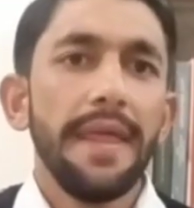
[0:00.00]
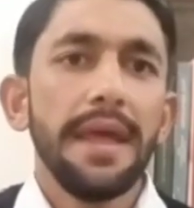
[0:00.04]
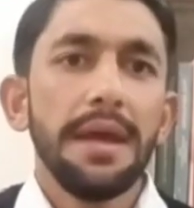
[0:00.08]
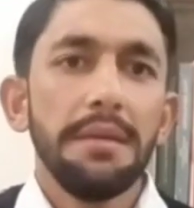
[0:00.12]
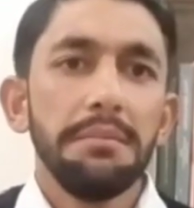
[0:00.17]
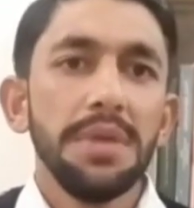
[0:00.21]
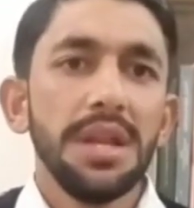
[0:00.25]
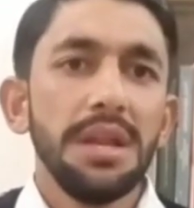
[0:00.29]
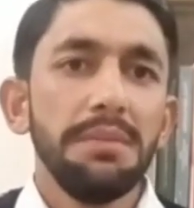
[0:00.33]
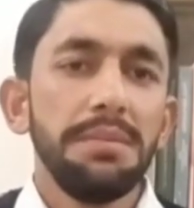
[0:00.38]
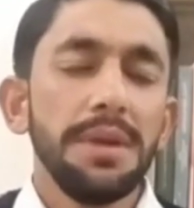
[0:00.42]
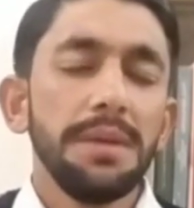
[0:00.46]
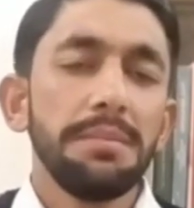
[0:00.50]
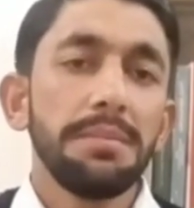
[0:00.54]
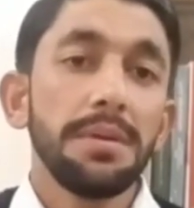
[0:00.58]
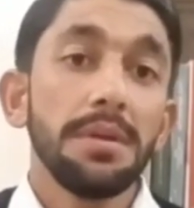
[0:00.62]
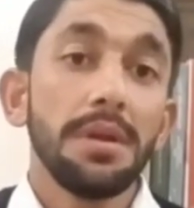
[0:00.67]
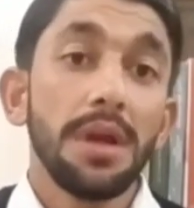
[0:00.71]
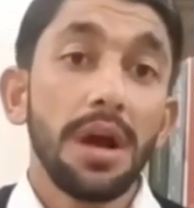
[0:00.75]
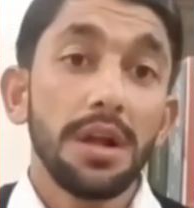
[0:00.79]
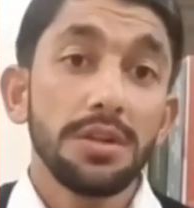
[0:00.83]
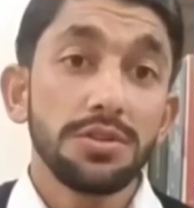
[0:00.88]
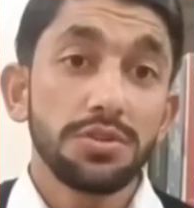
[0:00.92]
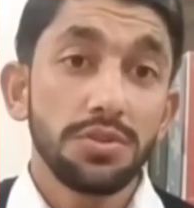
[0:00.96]
Many people
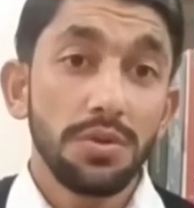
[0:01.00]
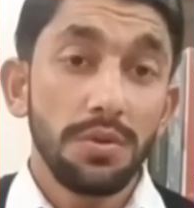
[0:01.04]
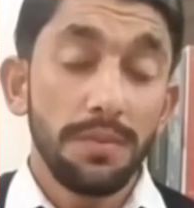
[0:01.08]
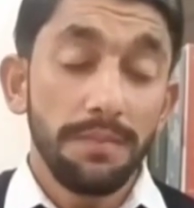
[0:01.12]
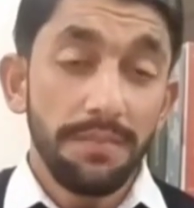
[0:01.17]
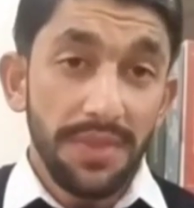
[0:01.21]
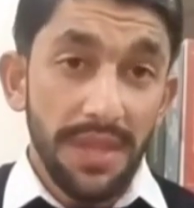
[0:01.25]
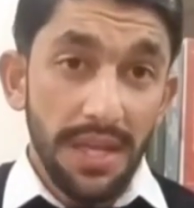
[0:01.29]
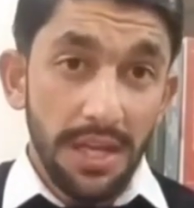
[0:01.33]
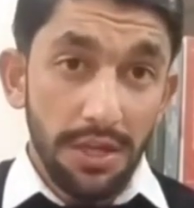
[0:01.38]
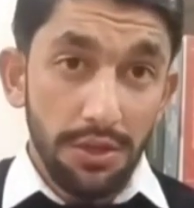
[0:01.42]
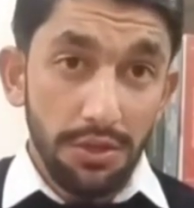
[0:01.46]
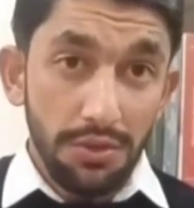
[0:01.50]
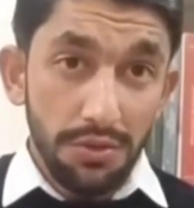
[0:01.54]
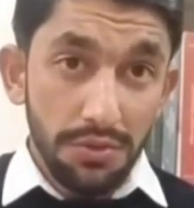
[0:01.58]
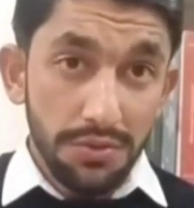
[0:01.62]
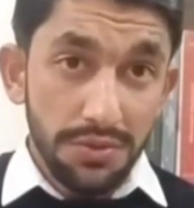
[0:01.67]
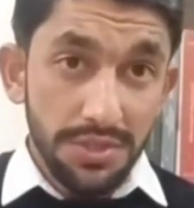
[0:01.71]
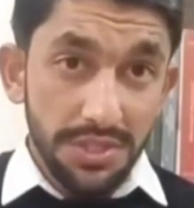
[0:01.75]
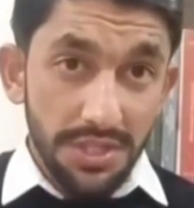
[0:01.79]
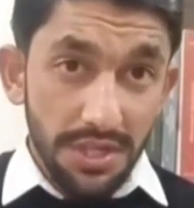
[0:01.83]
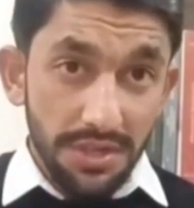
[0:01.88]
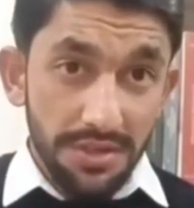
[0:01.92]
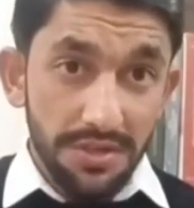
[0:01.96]
also
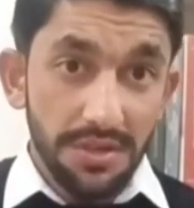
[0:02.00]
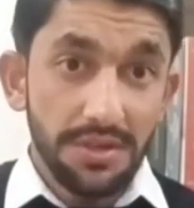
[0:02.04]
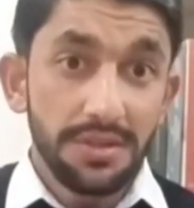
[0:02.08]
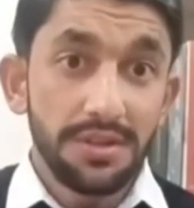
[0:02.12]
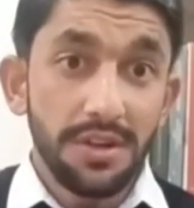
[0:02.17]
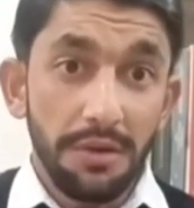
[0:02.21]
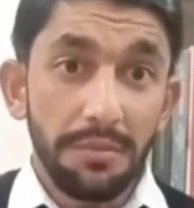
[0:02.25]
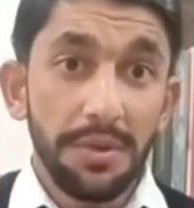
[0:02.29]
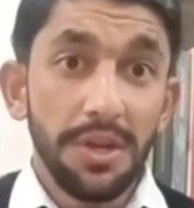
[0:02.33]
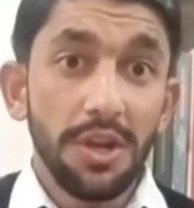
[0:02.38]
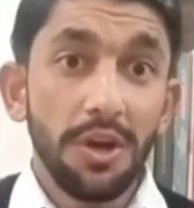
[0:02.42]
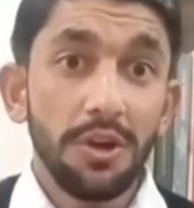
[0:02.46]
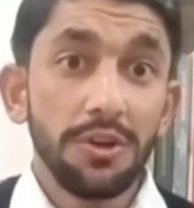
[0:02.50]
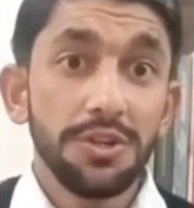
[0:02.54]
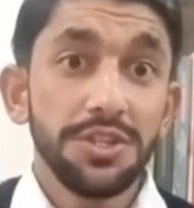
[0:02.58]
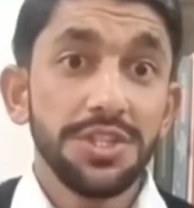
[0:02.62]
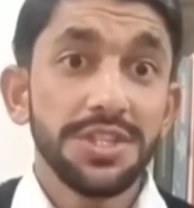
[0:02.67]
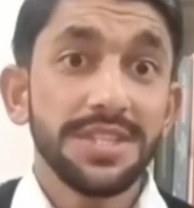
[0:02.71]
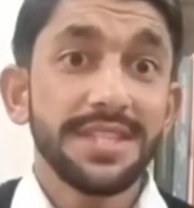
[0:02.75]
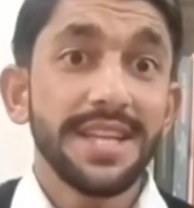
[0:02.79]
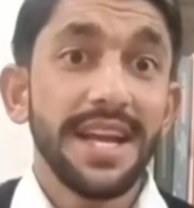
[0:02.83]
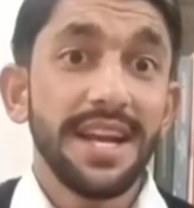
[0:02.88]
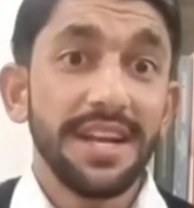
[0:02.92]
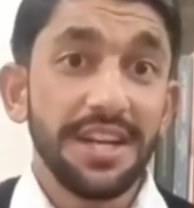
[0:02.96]
use certain
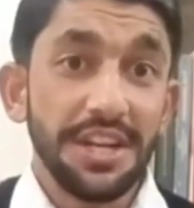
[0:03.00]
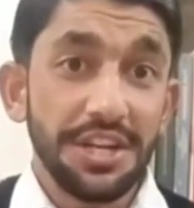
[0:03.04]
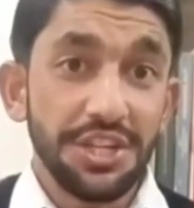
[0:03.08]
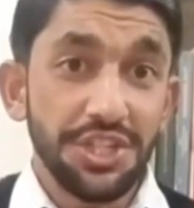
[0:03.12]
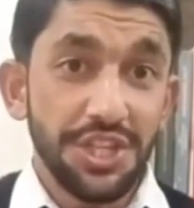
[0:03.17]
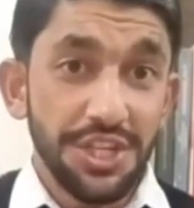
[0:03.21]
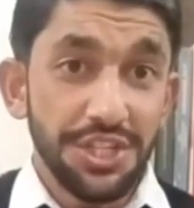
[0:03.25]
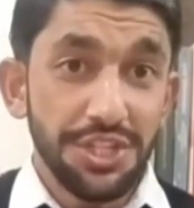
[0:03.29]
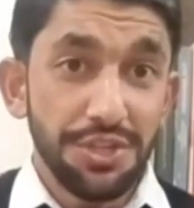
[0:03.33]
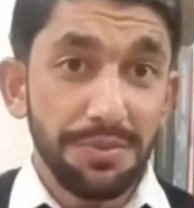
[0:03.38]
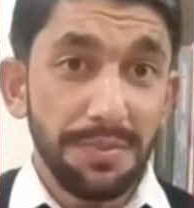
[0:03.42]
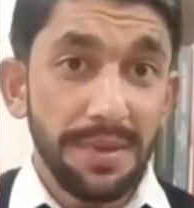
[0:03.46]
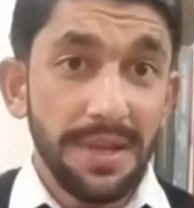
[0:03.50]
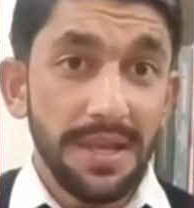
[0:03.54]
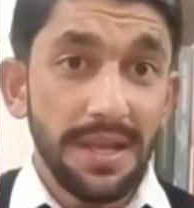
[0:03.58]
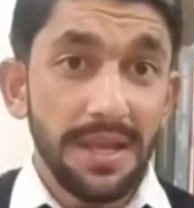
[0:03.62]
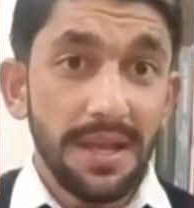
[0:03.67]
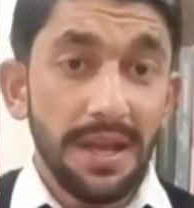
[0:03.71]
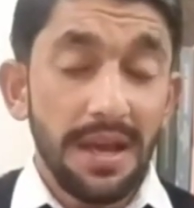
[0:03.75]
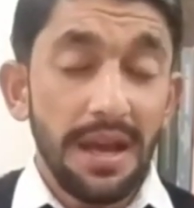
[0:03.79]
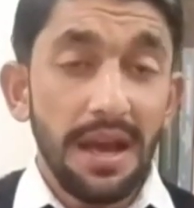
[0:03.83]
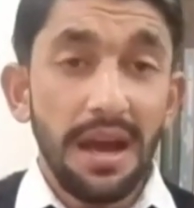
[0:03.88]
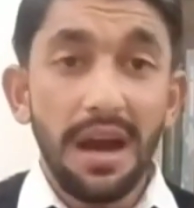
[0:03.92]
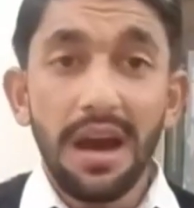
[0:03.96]
terminologies interchangeably,
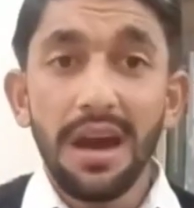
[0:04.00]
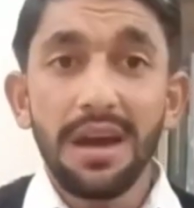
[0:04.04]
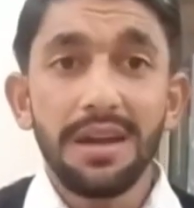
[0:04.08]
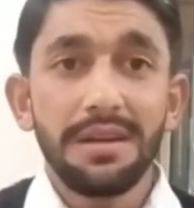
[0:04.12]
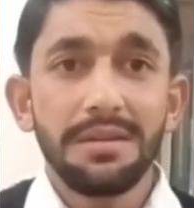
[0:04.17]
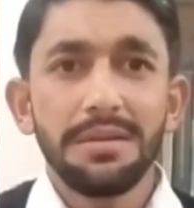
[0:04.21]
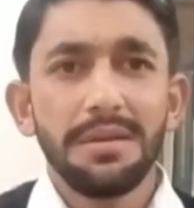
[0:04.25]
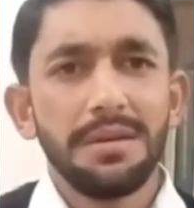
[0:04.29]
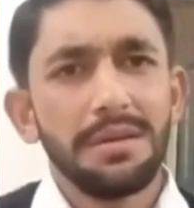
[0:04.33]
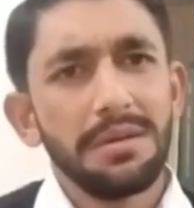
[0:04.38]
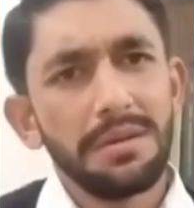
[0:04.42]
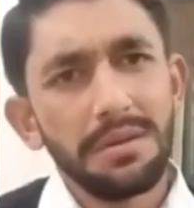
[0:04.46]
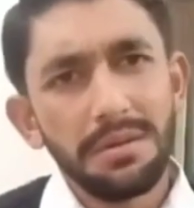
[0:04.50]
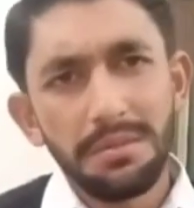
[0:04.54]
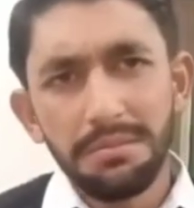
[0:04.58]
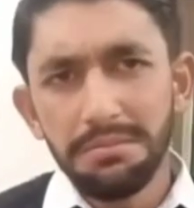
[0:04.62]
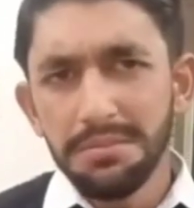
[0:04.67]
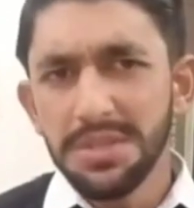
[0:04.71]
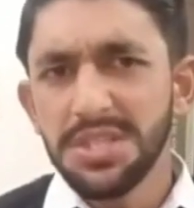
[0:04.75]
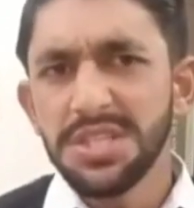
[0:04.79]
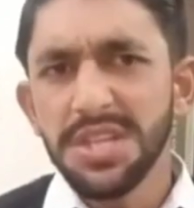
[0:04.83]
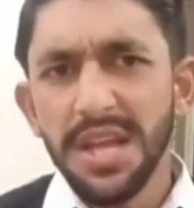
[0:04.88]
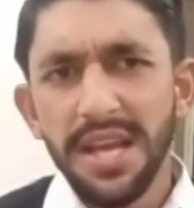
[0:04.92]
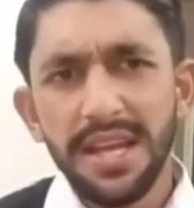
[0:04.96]
or
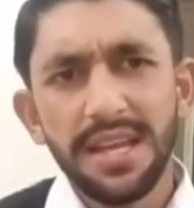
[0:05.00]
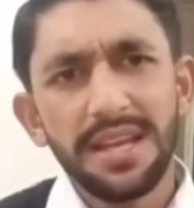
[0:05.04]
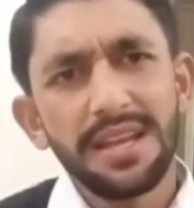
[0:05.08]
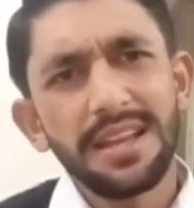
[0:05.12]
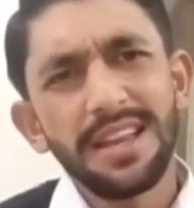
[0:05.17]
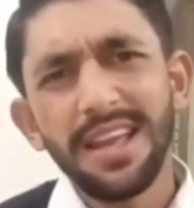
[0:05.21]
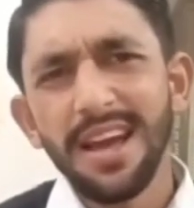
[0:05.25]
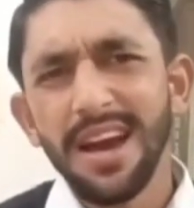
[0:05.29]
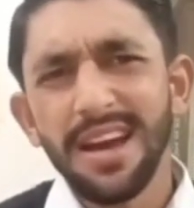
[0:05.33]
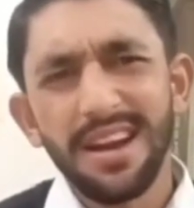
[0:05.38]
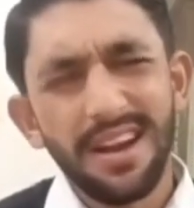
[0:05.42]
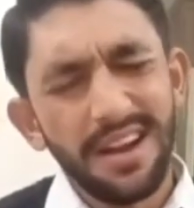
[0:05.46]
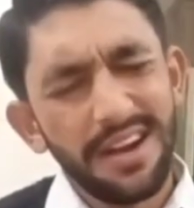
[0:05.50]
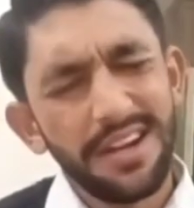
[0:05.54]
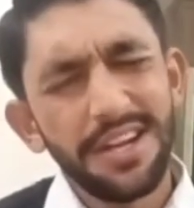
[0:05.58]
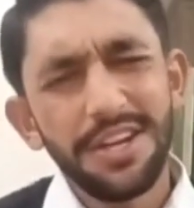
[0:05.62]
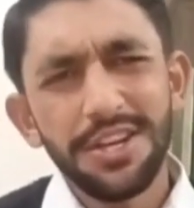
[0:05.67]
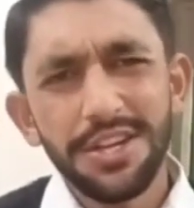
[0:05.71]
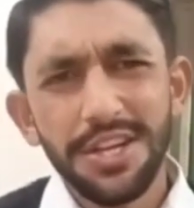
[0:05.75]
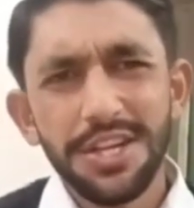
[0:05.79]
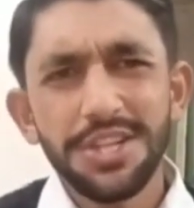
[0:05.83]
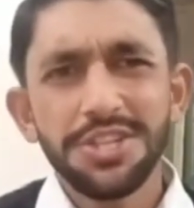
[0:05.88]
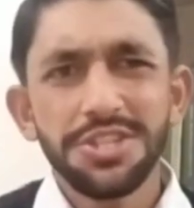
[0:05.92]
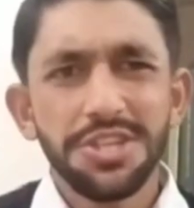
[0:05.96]
mistakenly, or
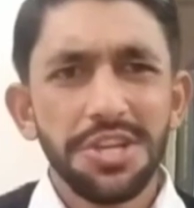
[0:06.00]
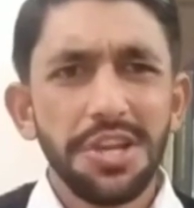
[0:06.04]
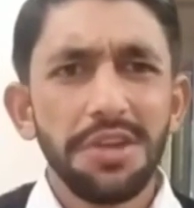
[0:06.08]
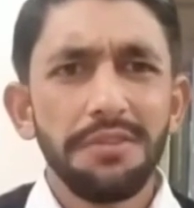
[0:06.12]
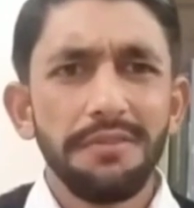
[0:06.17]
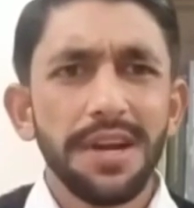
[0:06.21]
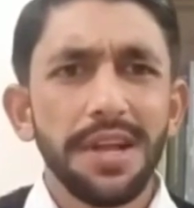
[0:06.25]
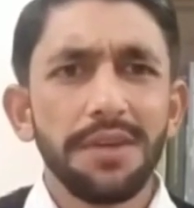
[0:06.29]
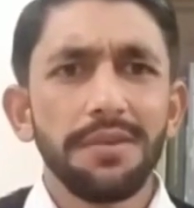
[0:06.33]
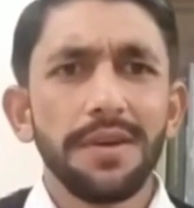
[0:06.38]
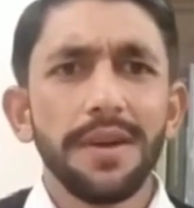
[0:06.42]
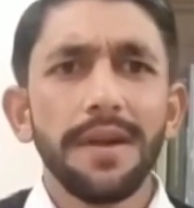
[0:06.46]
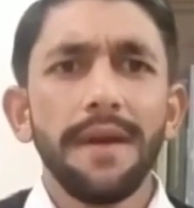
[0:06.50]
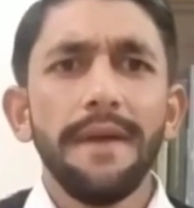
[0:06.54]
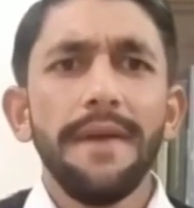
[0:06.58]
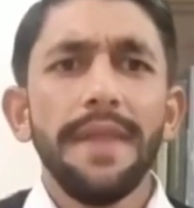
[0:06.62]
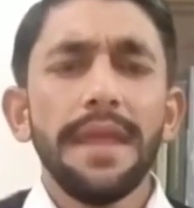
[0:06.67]
unintentionally, whatever.